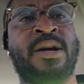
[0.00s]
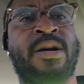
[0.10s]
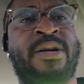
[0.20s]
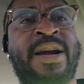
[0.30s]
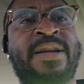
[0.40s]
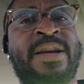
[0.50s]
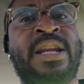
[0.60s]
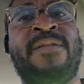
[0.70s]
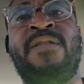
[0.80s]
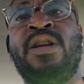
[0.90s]
All right, and
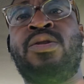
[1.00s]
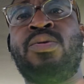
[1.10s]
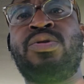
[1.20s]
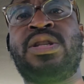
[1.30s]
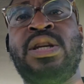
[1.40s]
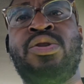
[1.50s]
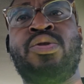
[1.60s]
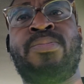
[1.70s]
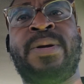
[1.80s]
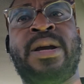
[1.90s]
if He do see
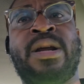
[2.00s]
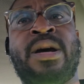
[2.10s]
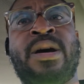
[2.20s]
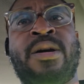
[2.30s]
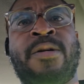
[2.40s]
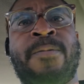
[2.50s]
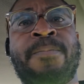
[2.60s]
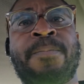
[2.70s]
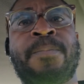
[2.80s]
you're being a uh,